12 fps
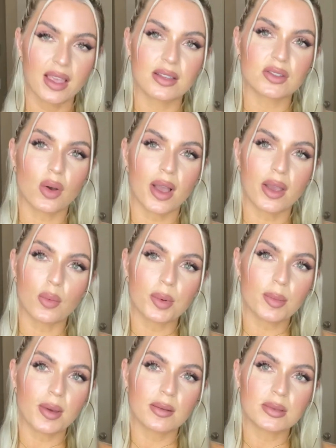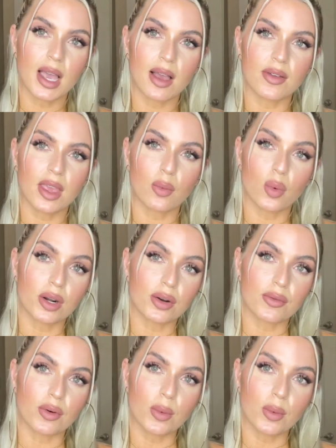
So I hope you babes have a wonderful